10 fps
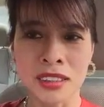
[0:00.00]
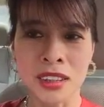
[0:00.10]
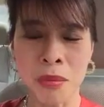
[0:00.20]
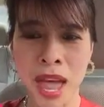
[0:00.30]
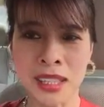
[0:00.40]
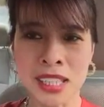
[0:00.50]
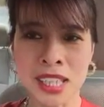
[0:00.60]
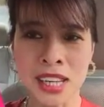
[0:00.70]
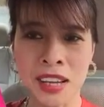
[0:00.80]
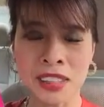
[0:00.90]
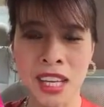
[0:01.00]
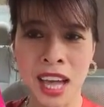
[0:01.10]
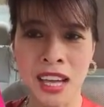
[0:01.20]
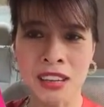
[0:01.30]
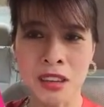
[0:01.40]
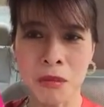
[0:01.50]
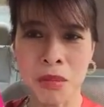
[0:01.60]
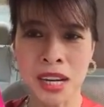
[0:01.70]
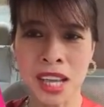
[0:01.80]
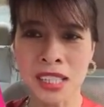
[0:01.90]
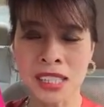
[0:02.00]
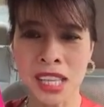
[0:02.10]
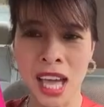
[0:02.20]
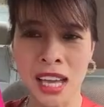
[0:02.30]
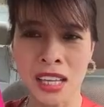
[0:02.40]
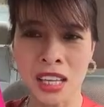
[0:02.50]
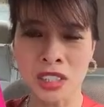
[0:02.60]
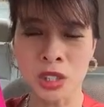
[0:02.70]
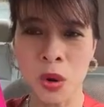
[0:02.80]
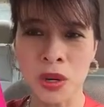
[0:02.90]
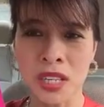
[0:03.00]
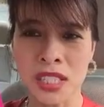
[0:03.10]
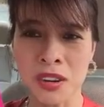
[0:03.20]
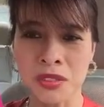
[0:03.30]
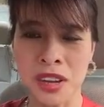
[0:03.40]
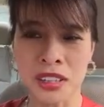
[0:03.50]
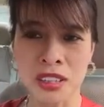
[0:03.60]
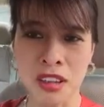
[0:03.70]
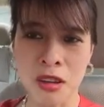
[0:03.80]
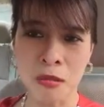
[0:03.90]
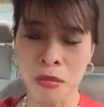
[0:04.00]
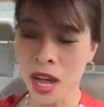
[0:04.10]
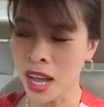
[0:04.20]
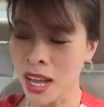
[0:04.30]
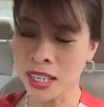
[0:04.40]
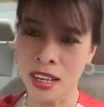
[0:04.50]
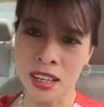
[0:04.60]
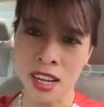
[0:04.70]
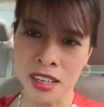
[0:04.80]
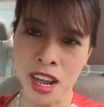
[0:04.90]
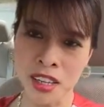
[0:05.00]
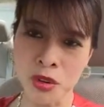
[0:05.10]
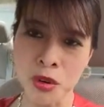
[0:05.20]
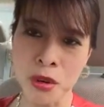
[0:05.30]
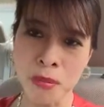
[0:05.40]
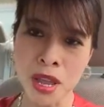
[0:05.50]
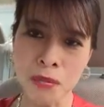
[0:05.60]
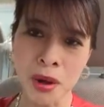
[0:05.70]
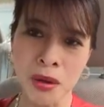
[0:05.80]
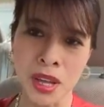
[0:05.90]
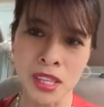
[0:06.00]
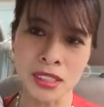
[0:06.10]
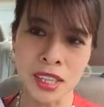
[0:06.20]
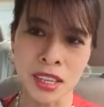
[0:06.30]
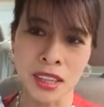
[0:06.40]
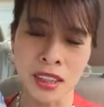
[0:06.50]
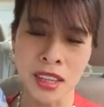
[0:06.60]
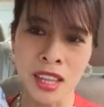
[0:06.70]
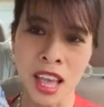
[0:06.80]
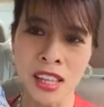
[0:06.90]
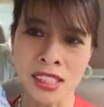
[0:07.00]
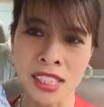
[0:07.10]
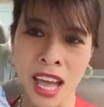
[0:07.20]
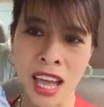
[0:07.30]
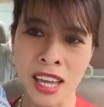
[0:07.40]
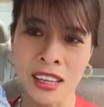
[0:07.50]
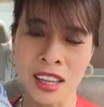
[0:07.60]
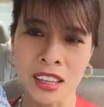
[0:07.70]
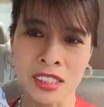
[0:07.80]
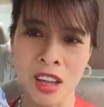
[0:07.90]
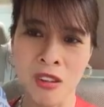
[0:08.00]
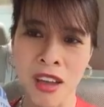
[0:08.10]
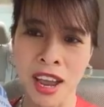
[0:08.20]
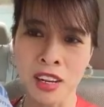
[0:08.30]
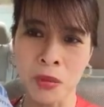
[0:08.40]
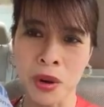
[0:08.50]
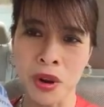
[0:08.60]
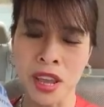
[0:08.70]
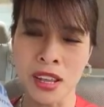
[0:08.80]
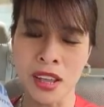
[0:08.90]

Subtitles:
the packaging outside, but inside is totally different. But another group of people is the inside is so valuable,